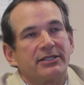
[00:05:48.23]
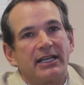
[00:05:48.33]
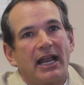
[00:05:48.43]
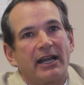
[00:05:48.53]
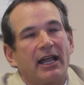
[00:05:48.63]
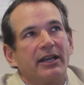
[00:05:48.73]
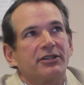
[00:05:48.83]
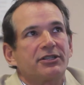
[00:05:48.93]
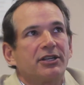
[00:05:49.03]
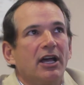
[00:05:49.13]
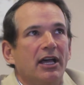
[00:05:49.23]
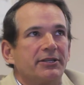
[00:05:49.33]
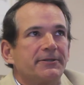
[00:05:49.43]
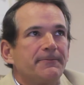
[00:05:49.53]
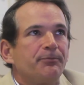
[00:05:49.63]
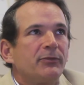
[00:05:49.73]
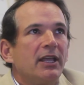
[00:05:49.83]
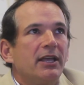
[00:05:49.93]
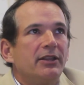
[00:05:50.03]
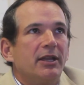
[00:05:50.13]
that I'd like to discuss.
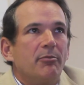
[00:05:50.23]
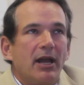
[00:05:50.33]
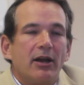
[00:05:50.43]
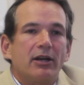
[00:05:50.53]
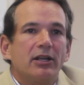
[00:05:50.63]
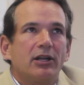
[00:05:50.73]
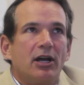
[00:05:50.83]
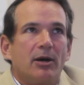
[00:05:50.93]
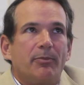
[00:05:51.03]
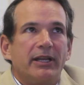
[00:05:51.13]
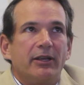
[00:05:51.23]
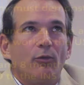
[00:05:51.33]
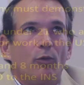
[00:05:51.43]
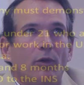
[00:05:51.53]
The American company will